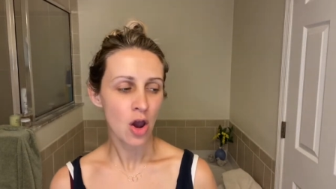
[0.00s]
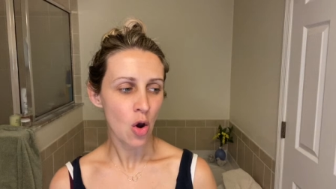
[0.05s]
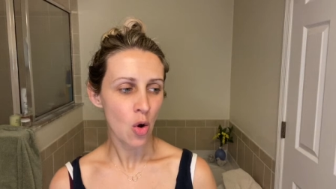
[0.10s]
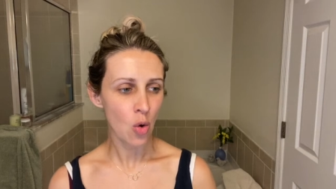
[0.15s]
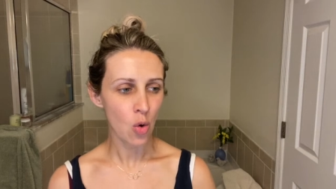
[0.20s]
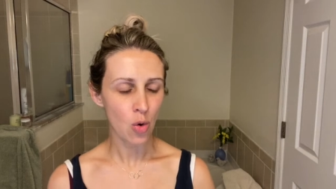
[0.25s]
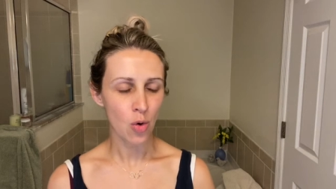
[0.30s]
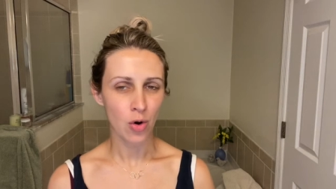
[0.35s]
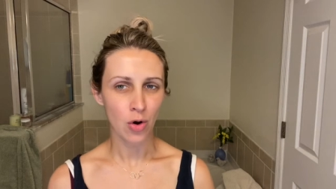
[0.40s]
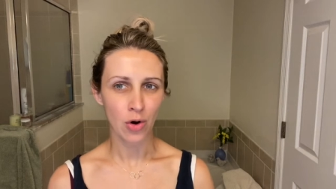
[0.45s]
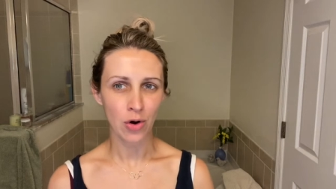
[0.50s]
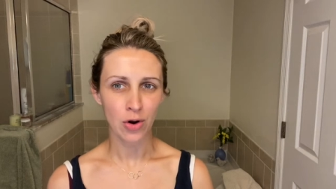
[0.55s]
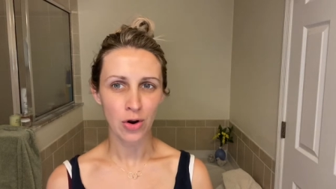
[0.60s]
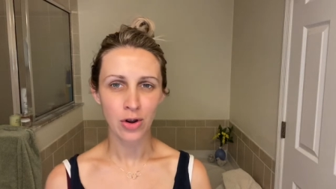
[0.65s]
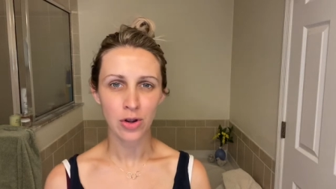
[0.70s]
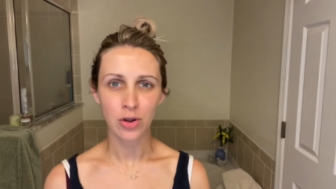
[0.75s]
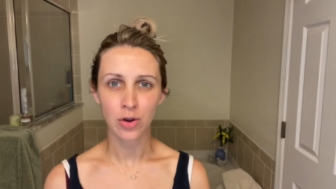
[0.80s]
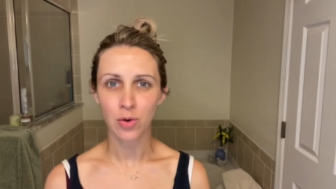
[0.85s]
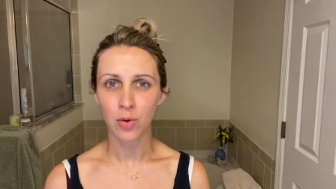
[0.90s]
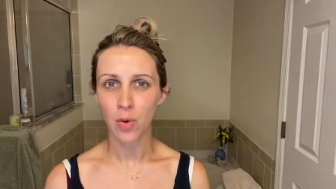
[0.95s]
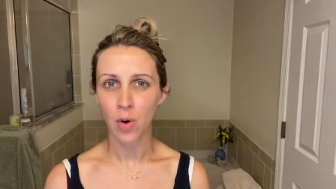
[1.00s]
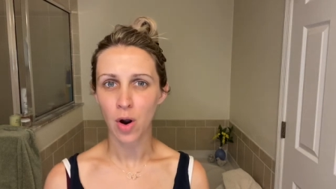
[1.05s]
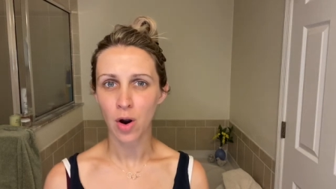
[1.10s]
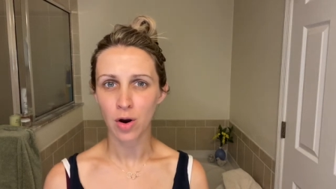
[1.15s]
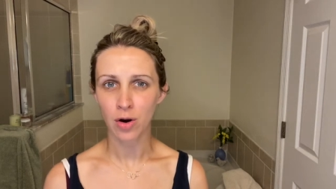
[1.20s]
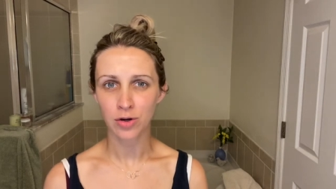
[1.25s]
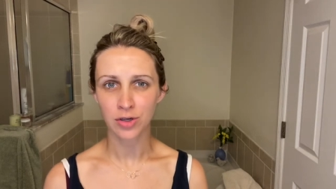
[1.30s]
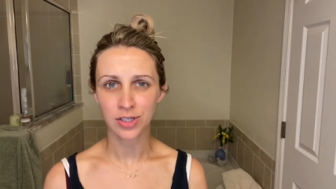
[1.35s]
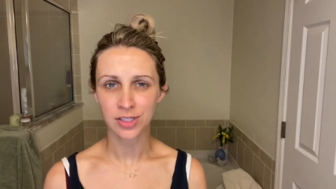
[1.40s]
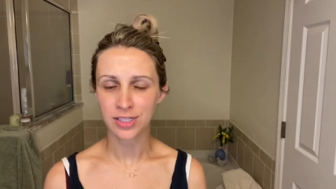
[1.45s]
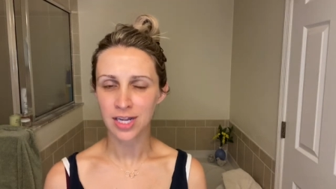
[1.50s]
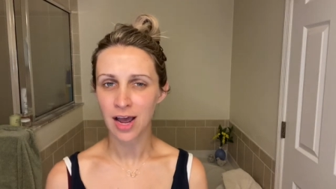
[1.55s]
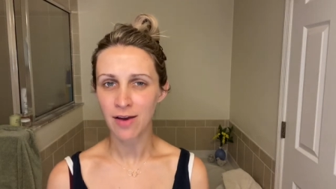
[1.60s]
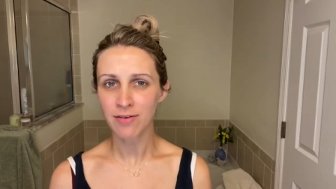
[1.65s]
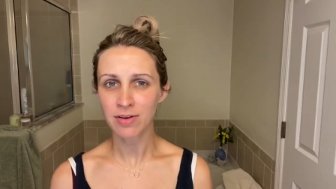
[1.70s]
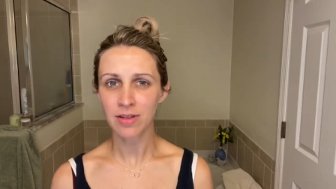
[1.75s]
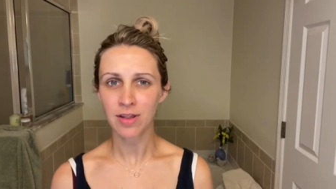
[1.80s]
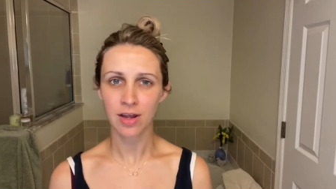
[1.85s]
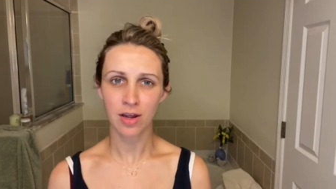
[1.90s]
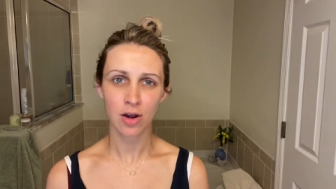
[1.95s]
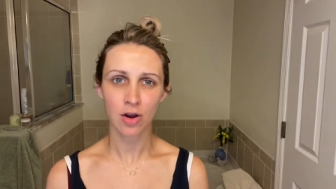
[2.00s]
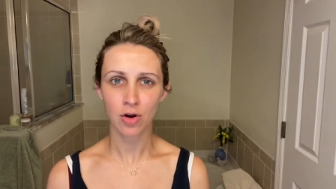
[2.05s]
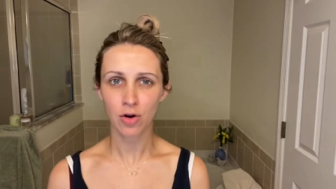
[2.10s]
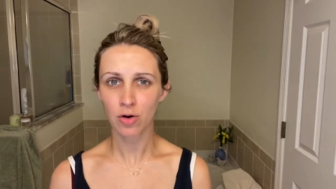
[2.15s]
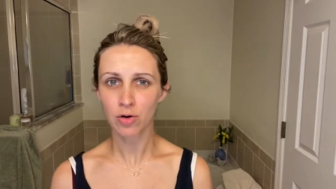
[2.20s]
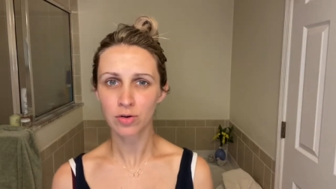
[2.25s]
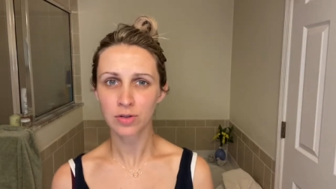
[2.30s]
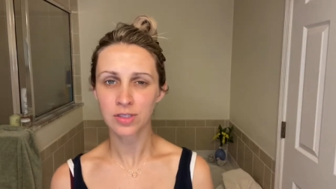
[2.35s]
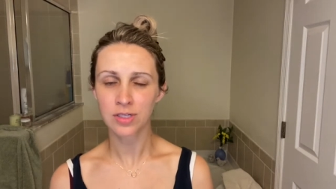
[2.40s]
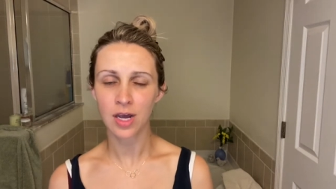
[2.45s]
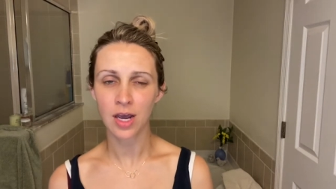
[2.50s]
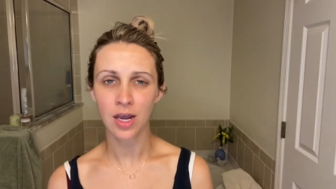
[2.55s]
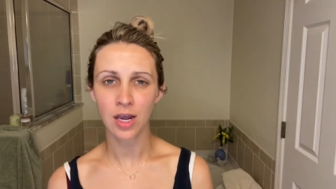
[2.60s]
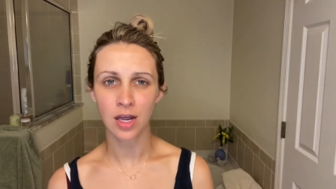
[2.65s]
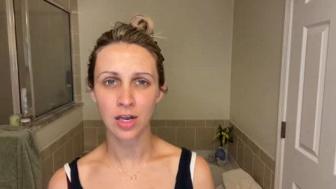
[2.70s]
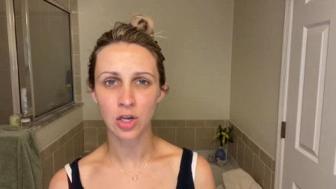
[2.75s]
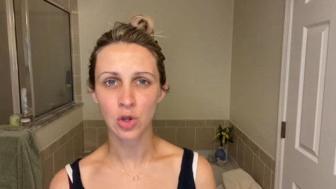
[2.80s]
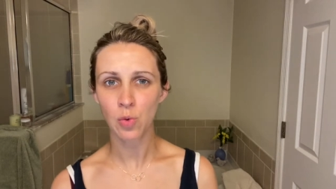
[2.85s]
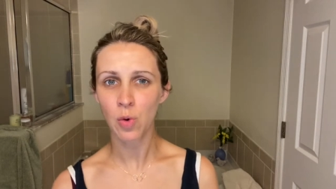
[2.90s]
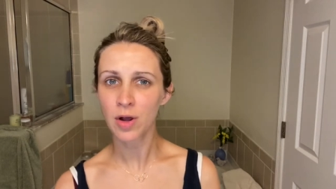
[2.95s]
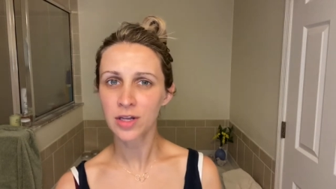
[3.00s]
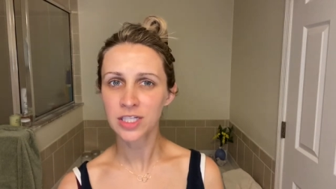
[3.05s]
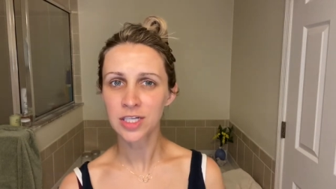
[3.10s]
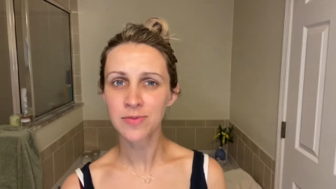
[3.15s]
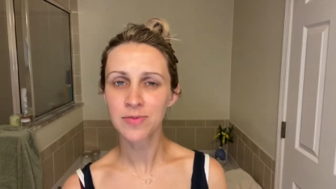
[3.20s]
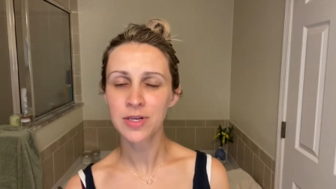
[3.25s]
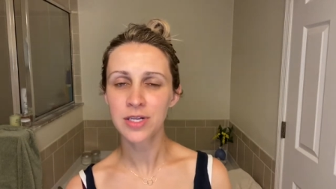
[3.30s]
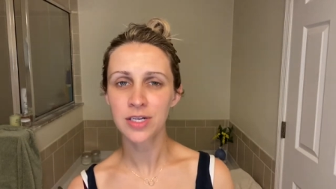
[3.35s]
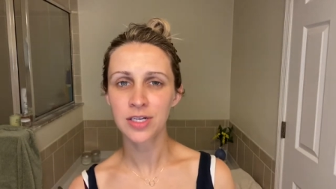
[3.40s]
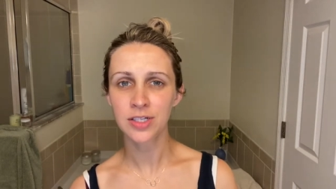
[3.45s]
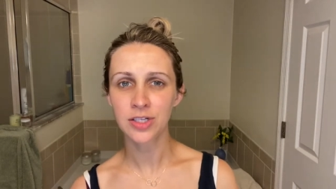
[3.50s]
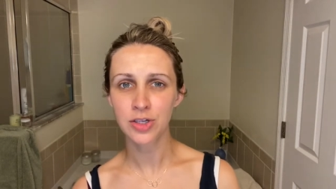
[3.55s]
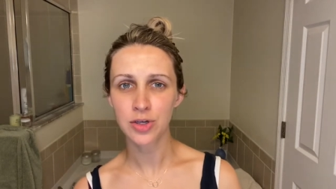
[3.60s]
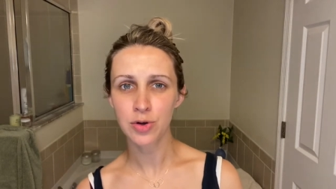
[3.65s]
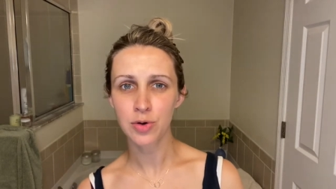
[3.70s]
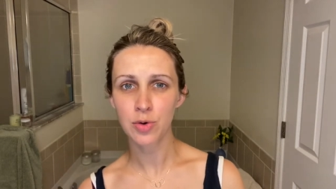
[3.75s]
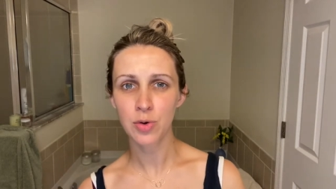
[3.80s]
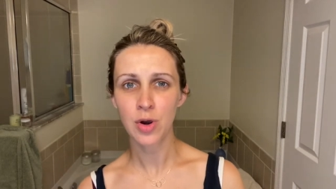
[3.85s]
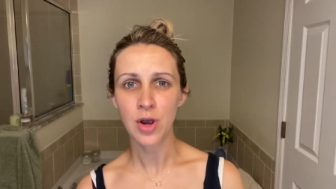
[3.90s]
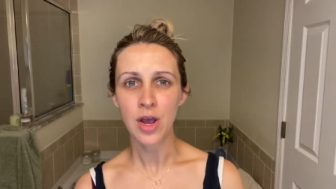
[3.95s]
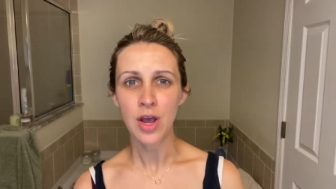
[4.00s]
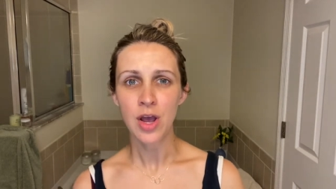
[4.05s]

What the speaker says: or you are just having like a girls' night and you want something to do,